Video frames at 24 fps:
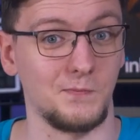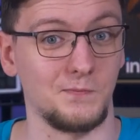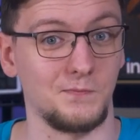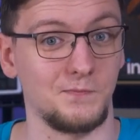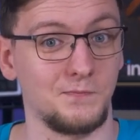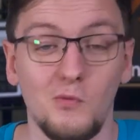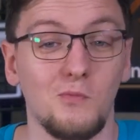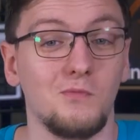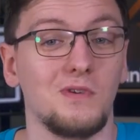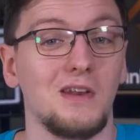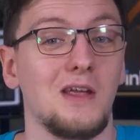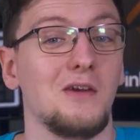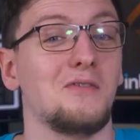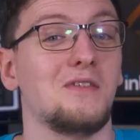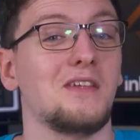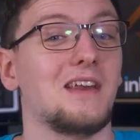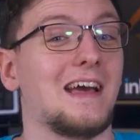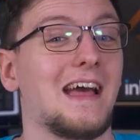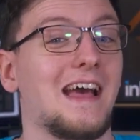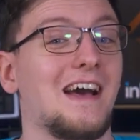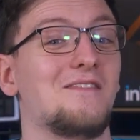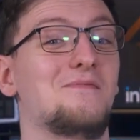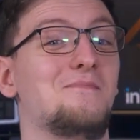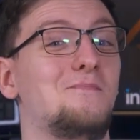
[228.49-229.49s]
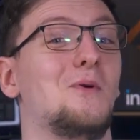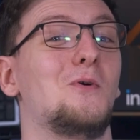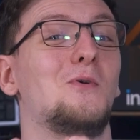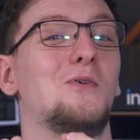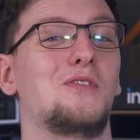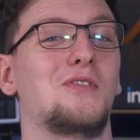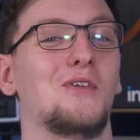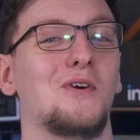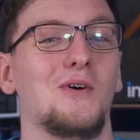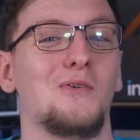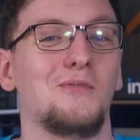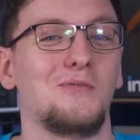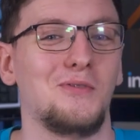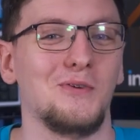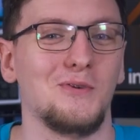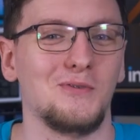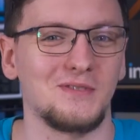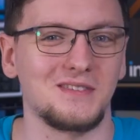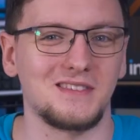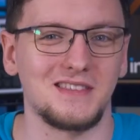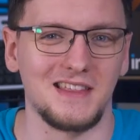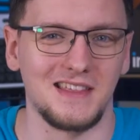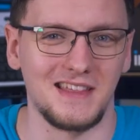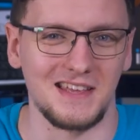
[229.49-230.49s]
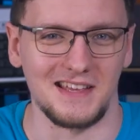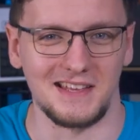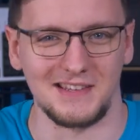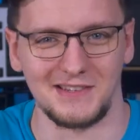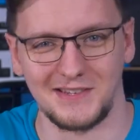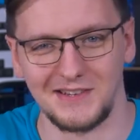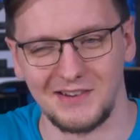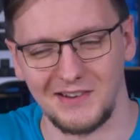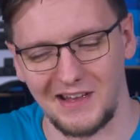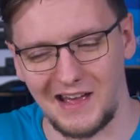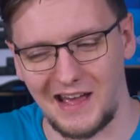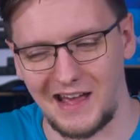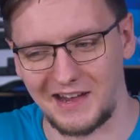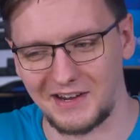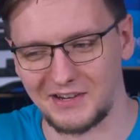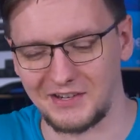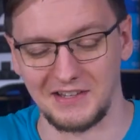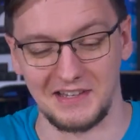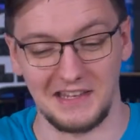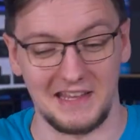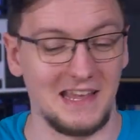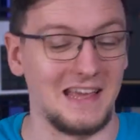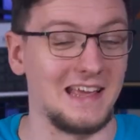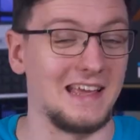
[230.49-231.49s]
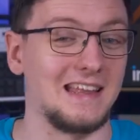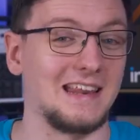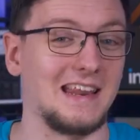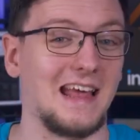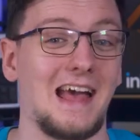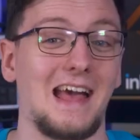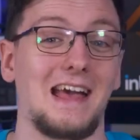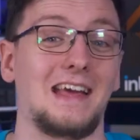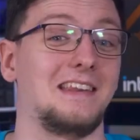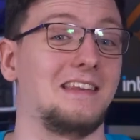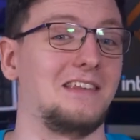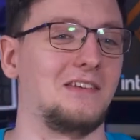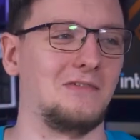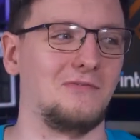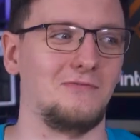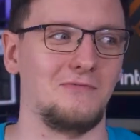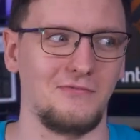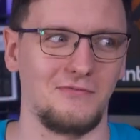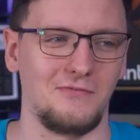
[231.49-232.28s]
So now that I have both of those things actually in hand and